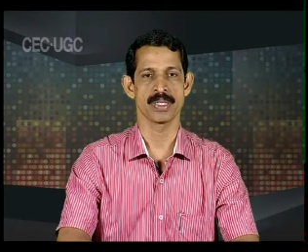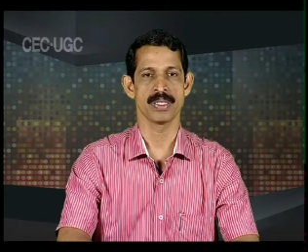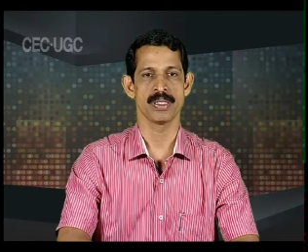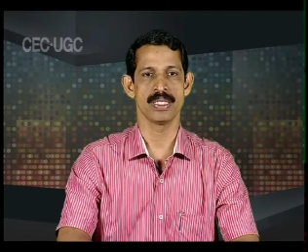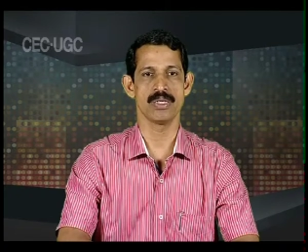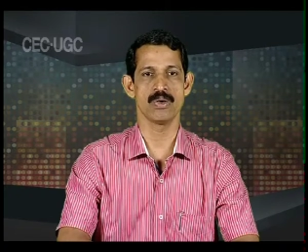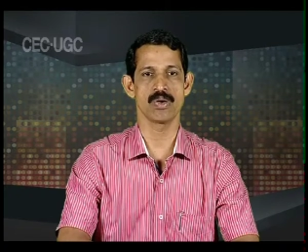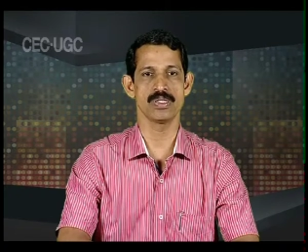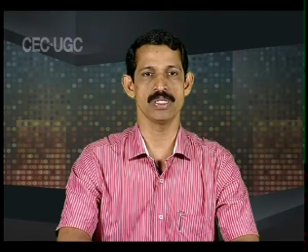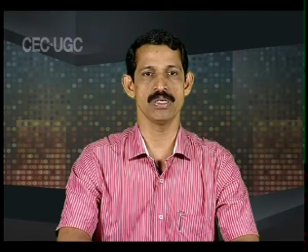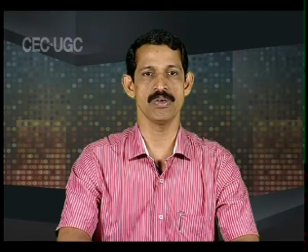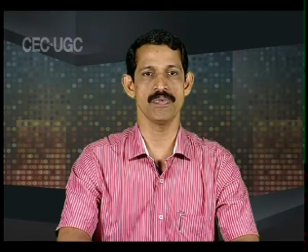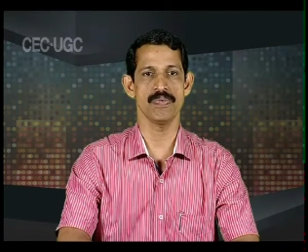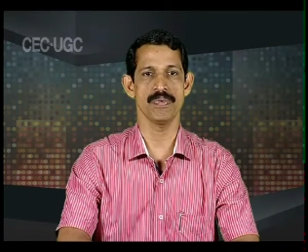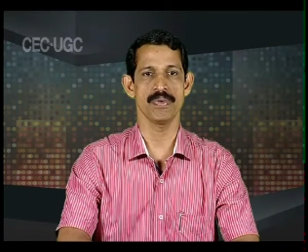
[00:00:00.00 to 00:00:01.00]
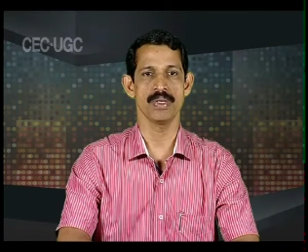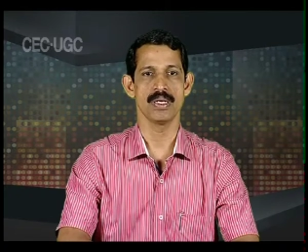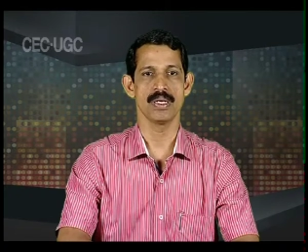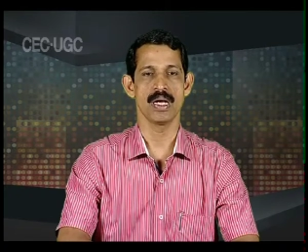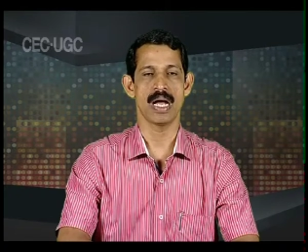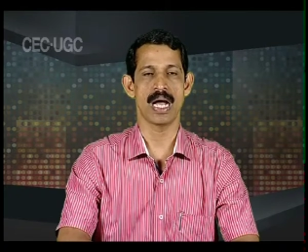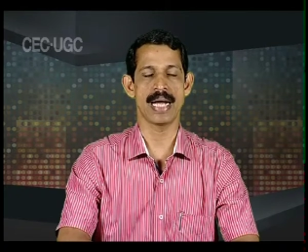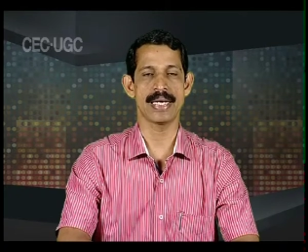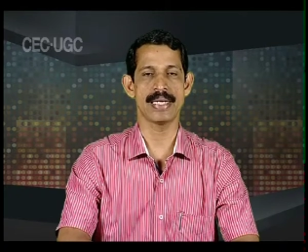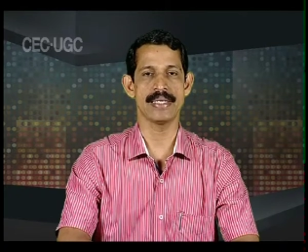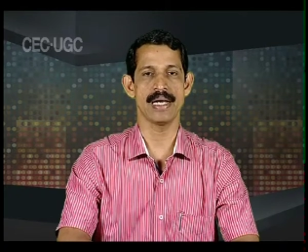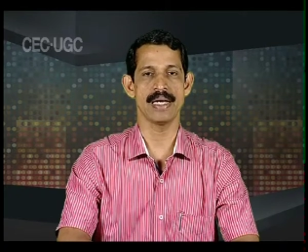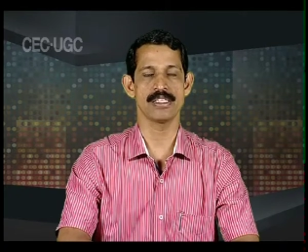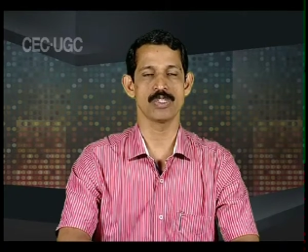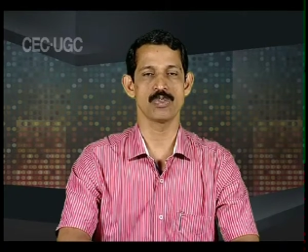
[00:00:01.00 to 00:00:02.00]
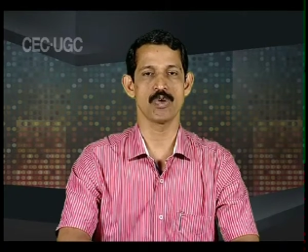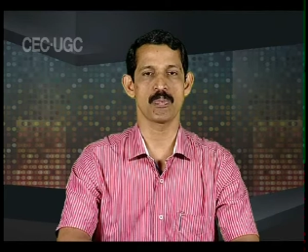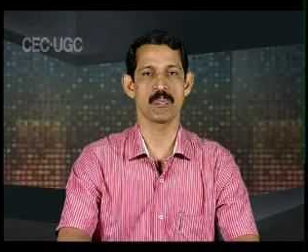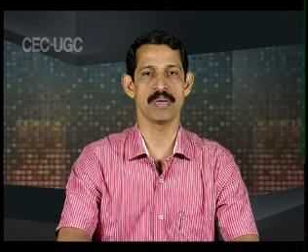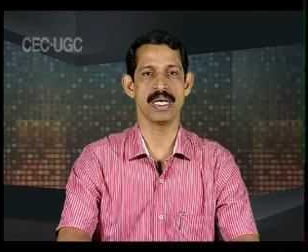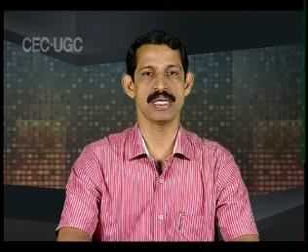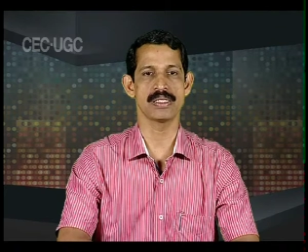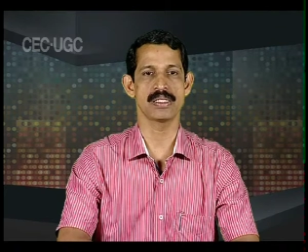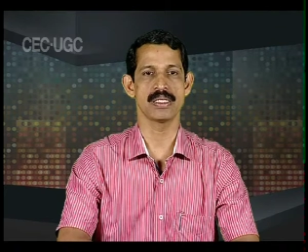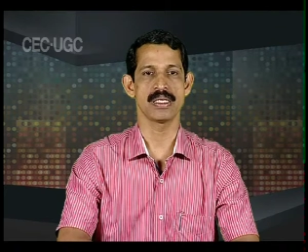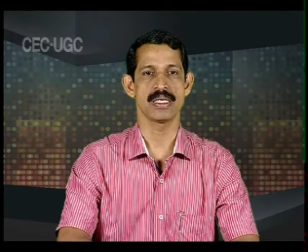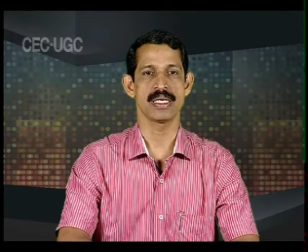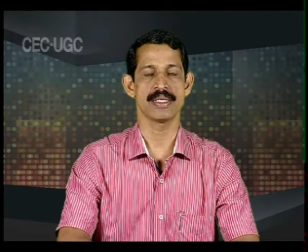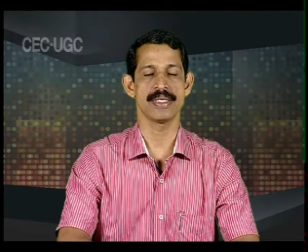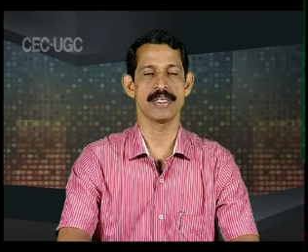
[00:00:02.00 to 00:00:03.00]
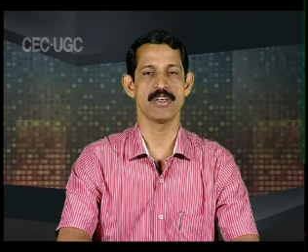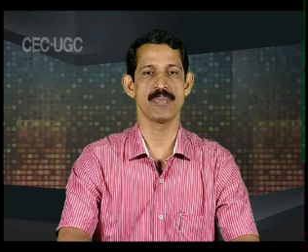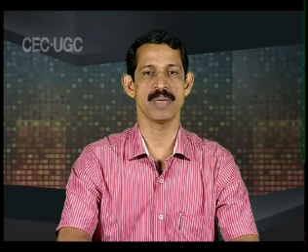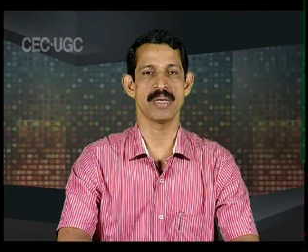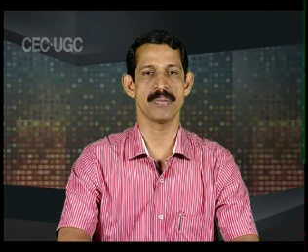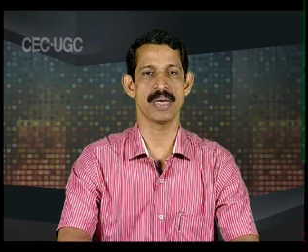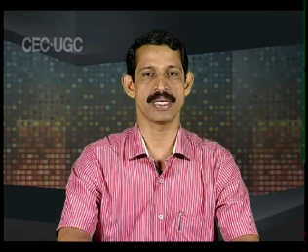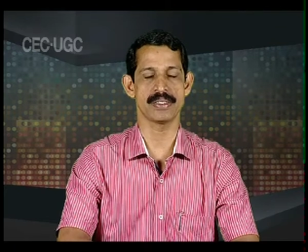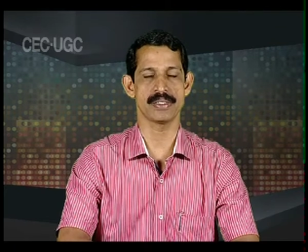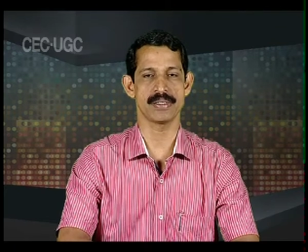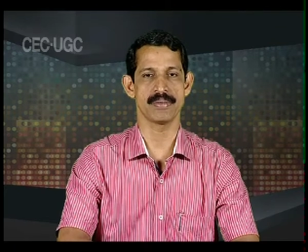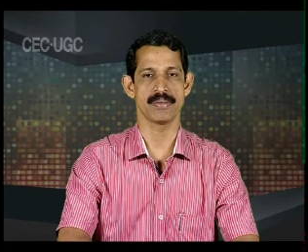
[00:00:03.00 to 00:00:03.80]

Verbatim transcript: The origin of ideas took place in the human mind.